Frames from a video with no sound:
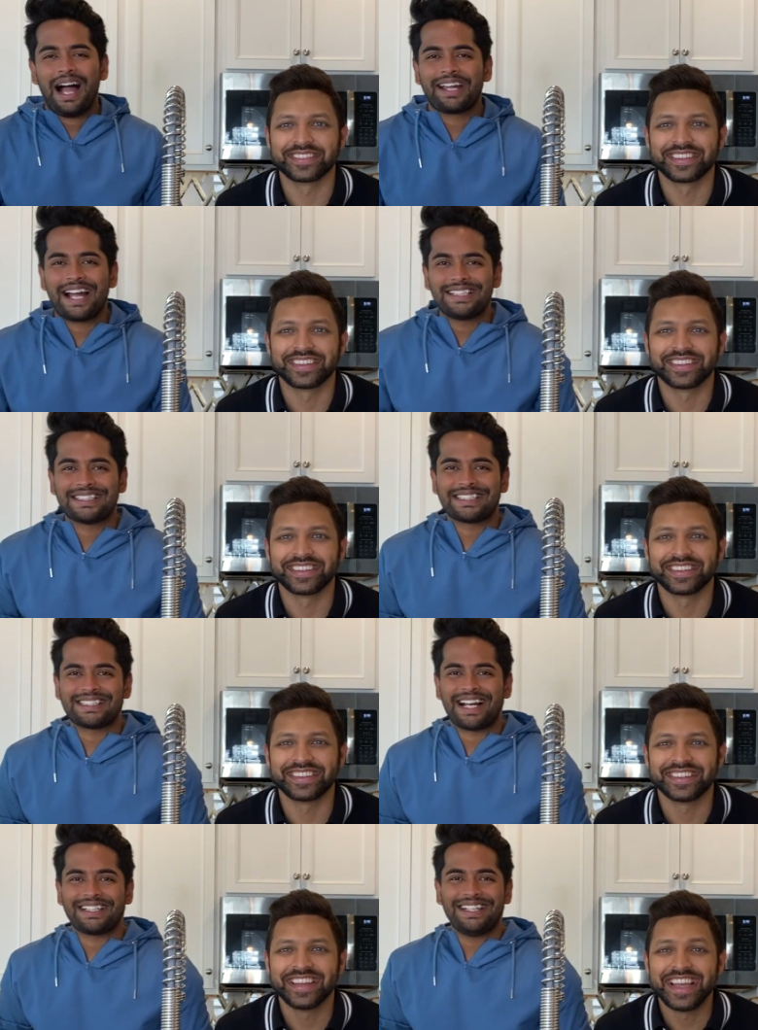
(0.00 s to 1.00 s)
Speaker 1: Hi guys, this is
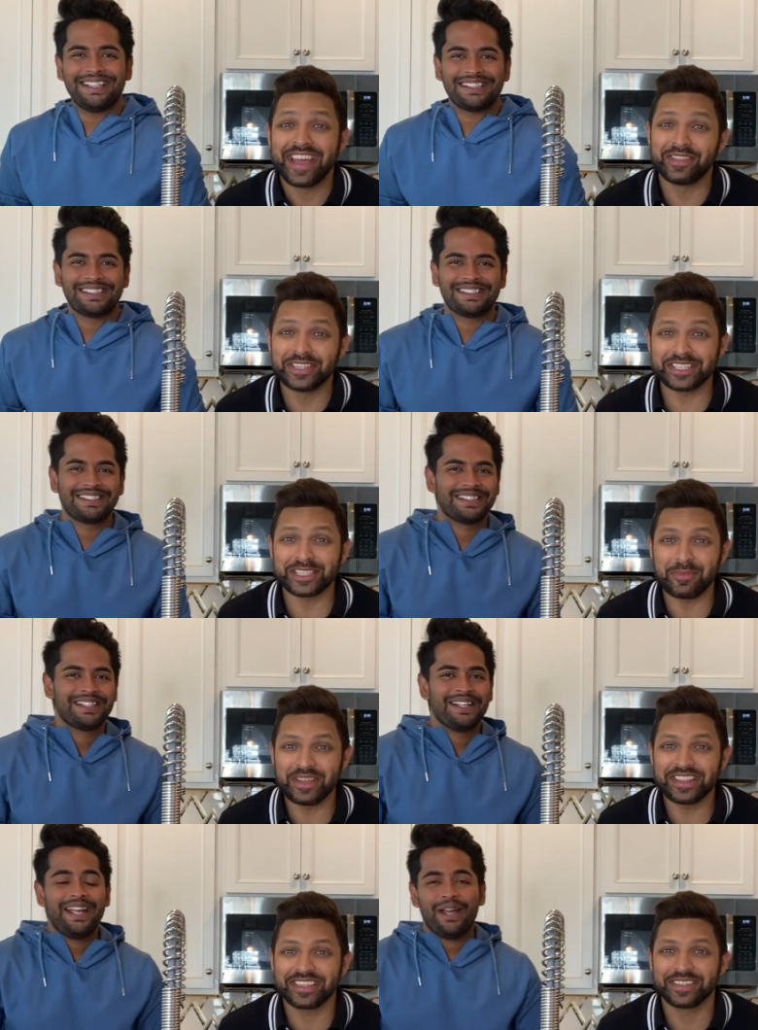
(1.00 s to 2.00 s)
Adi. And this is
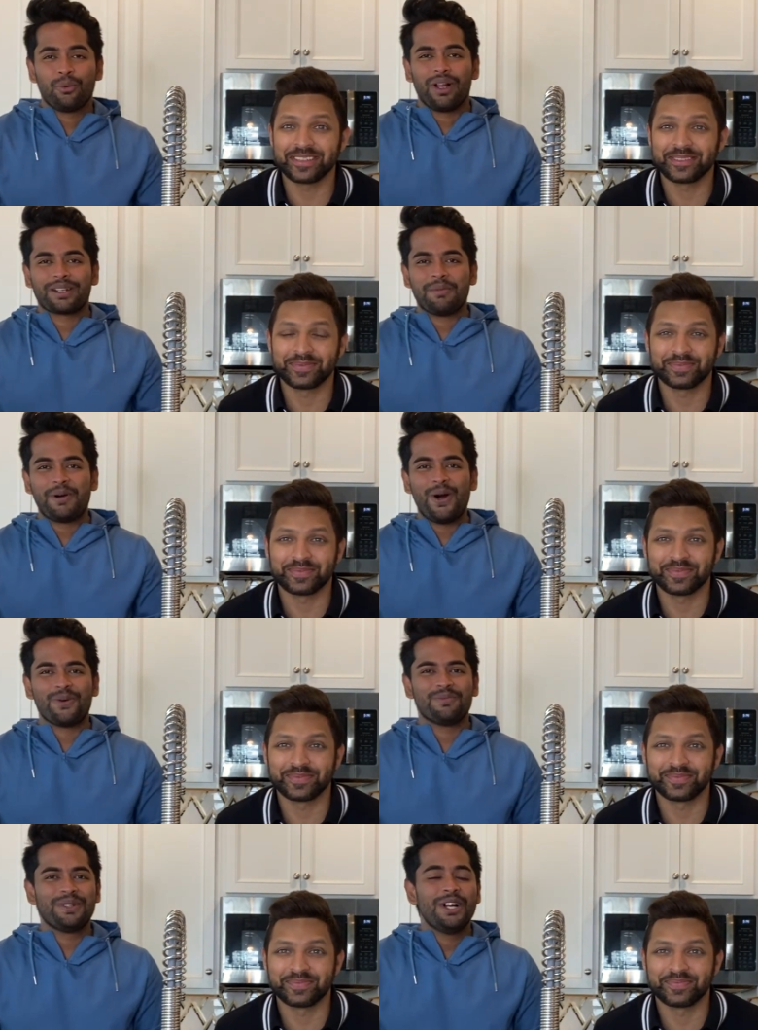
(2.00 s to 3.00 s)
Amit. And welcome
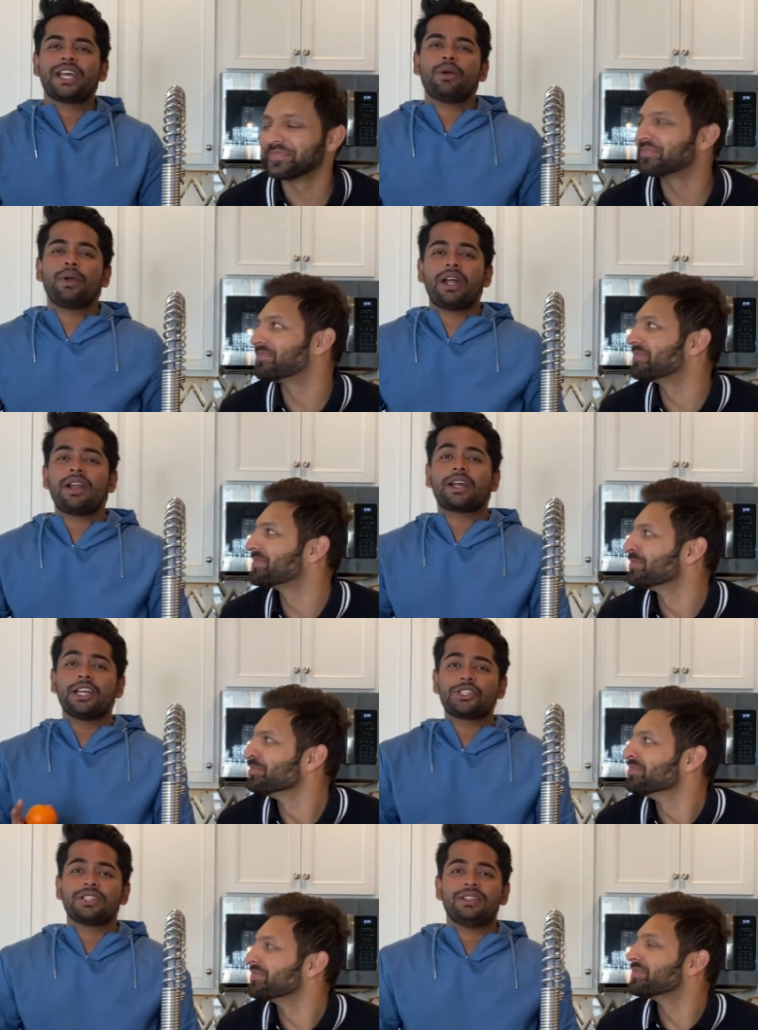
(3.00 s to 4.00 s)
home. Today we are in our
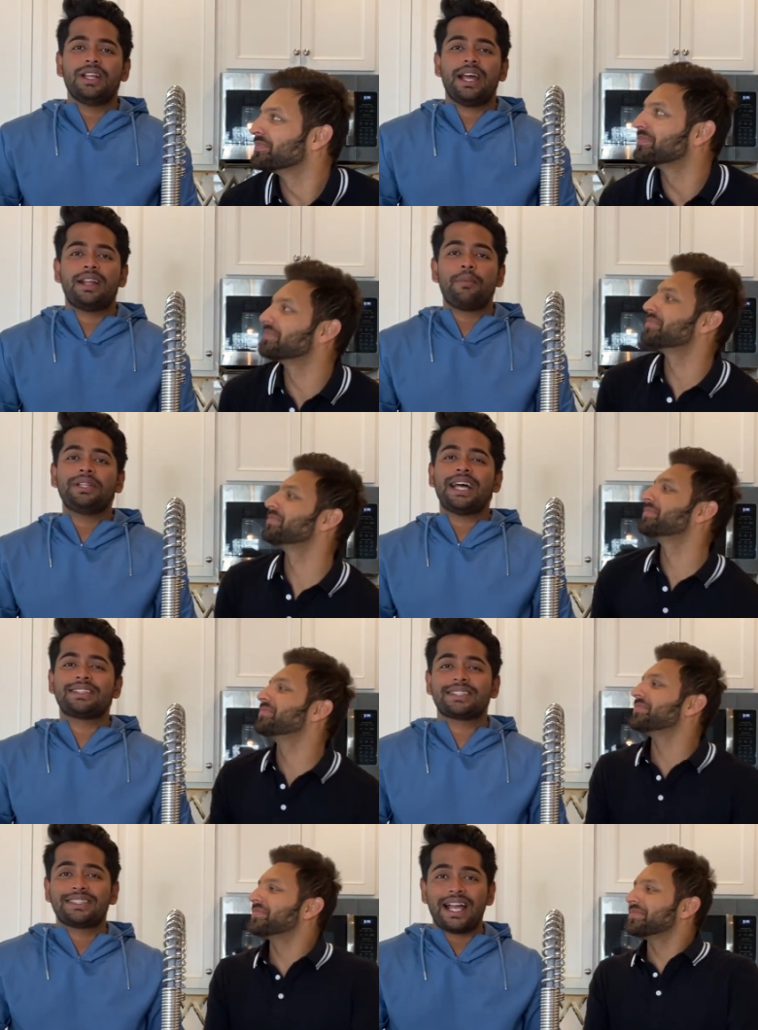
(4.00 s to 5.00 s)
kitchen and Amit
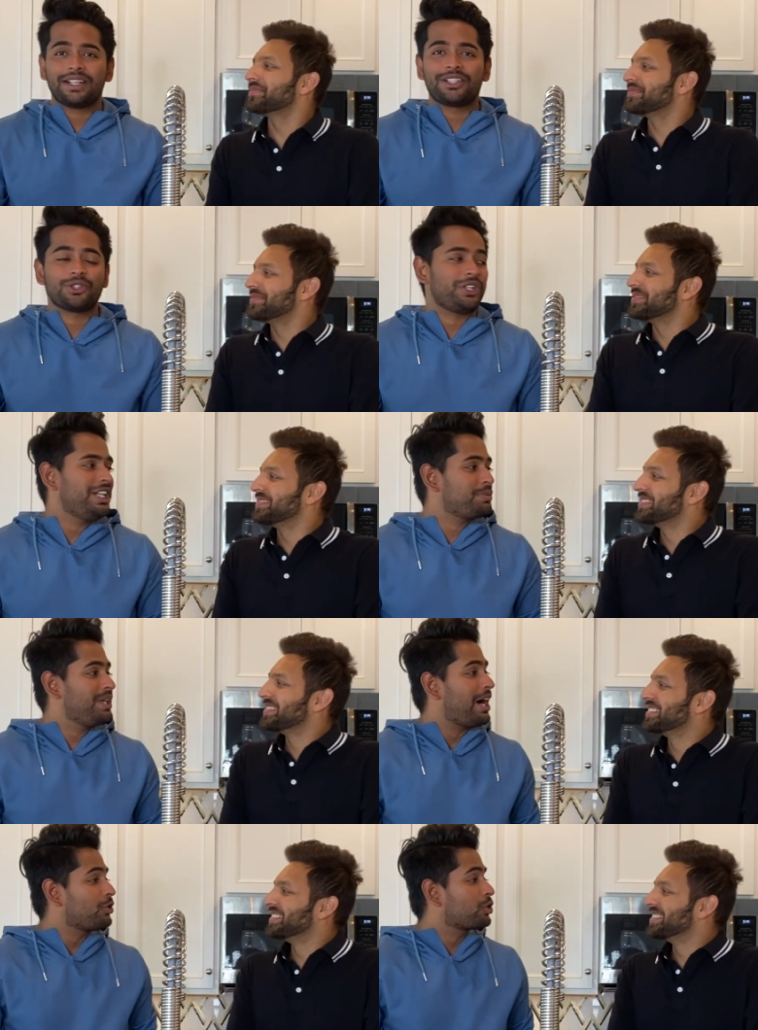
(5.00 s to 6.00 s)
has
Speaker 2: decided to teach
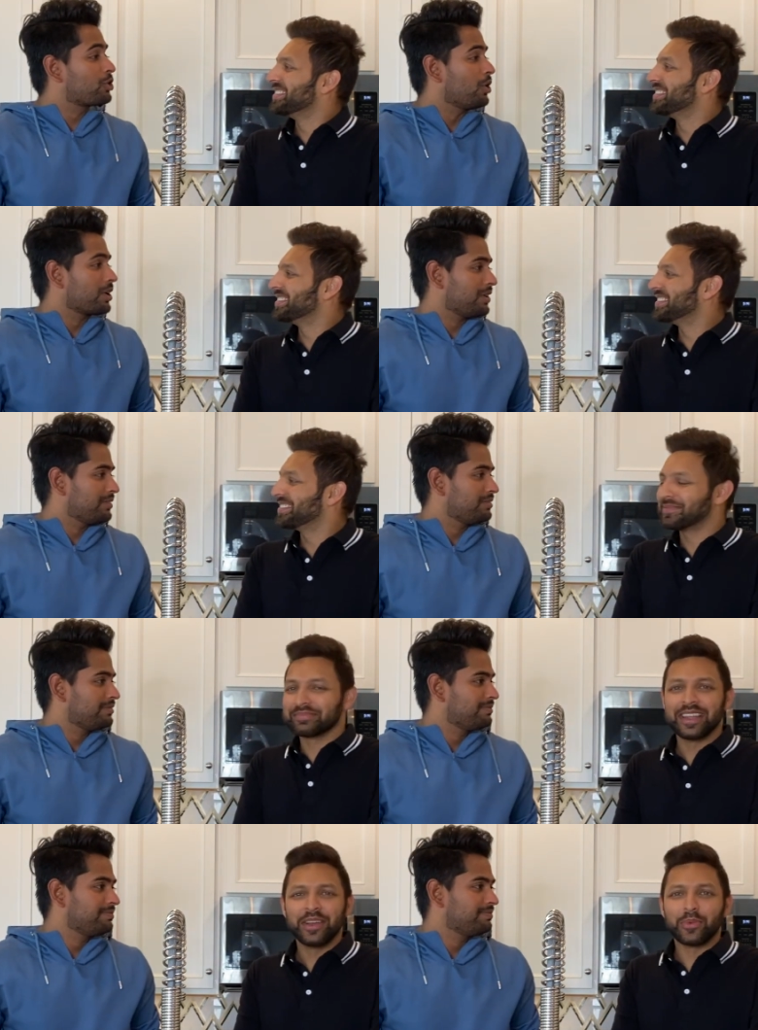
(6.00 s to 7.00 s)
me how to cook.
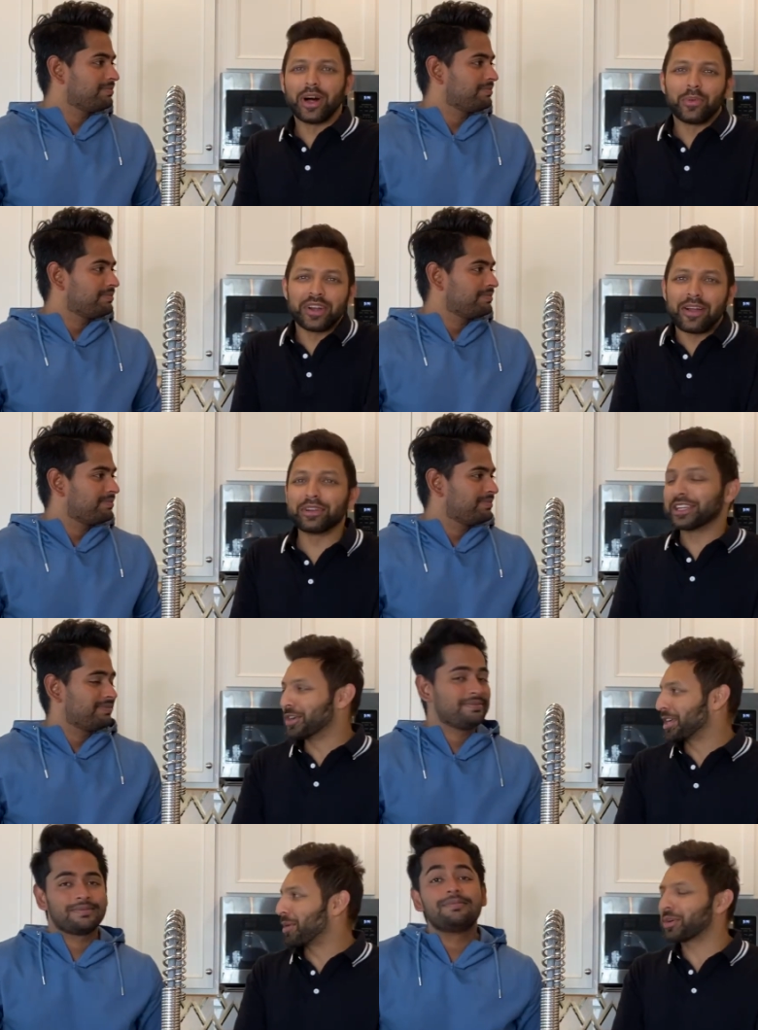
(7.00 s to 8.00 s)
Well, we're not really
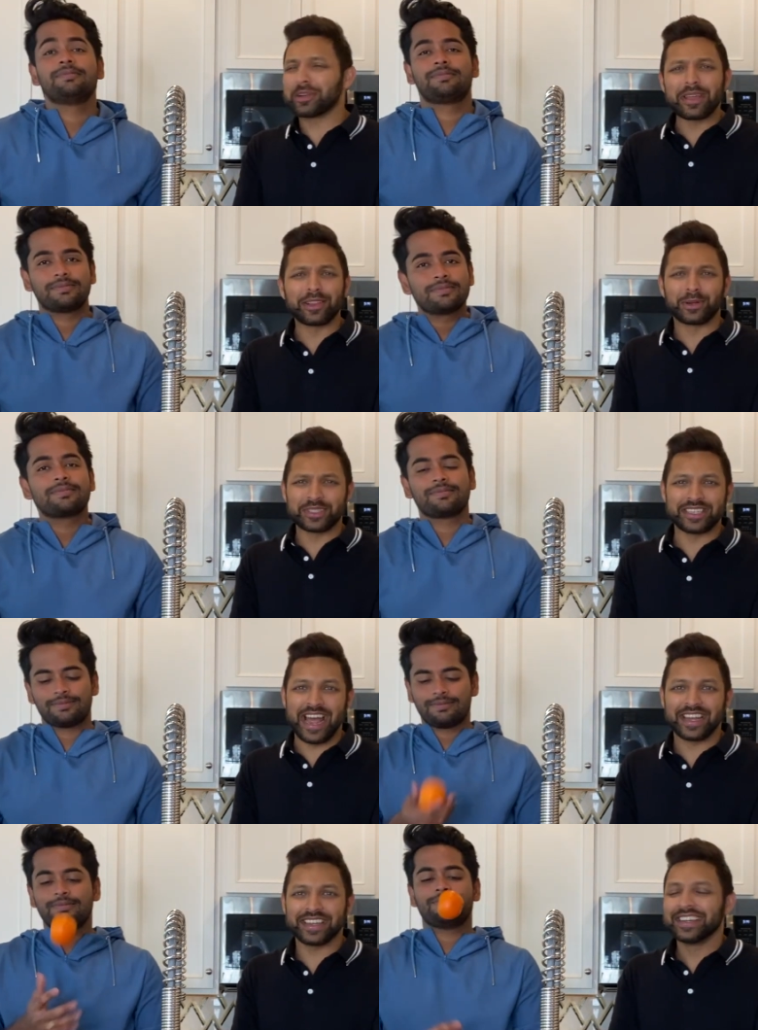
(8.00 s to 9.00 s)
cooking. We're going to make a little
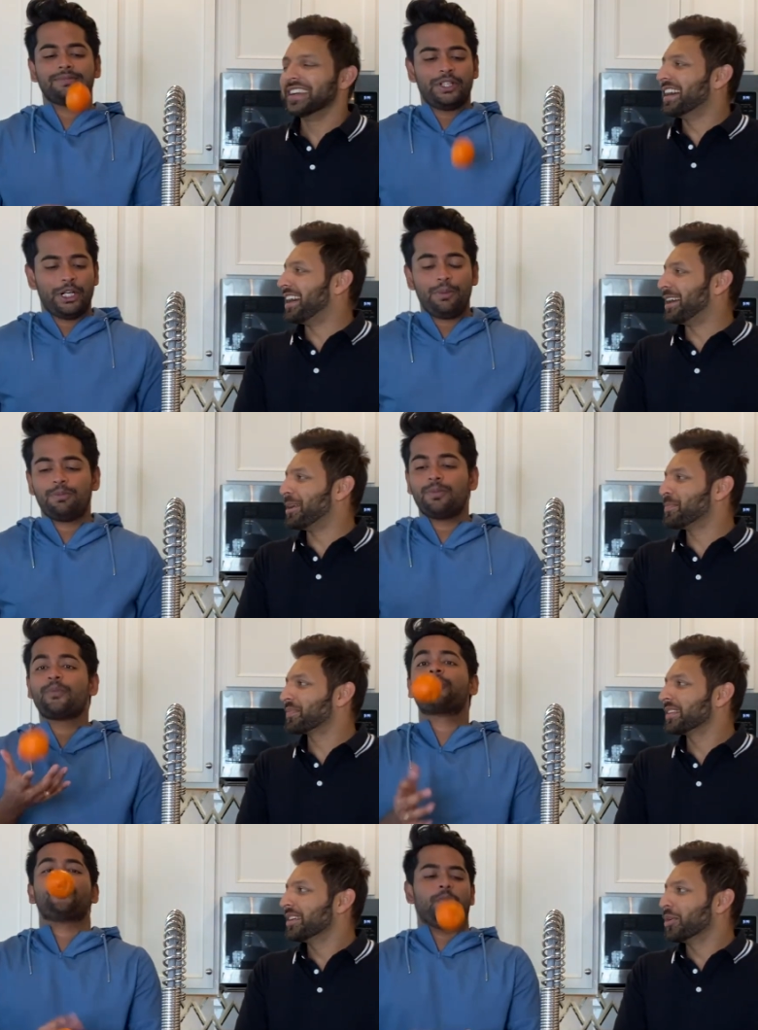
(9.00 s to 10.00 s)
snack. Yeah. Um,
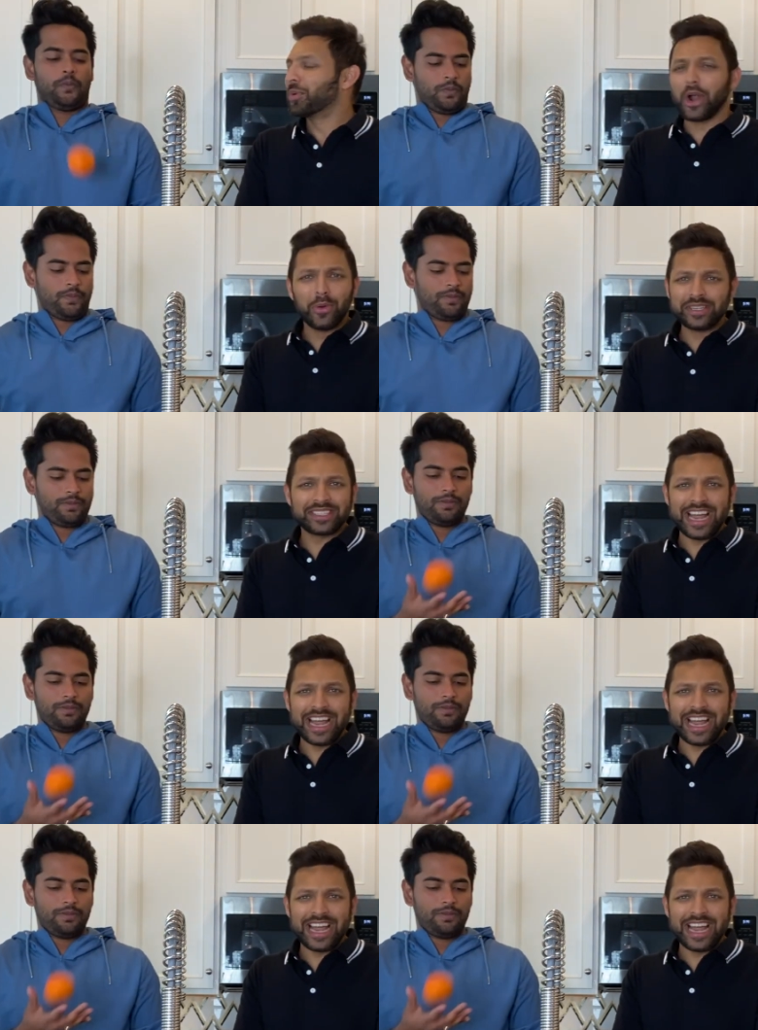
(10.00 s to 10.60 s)
we're always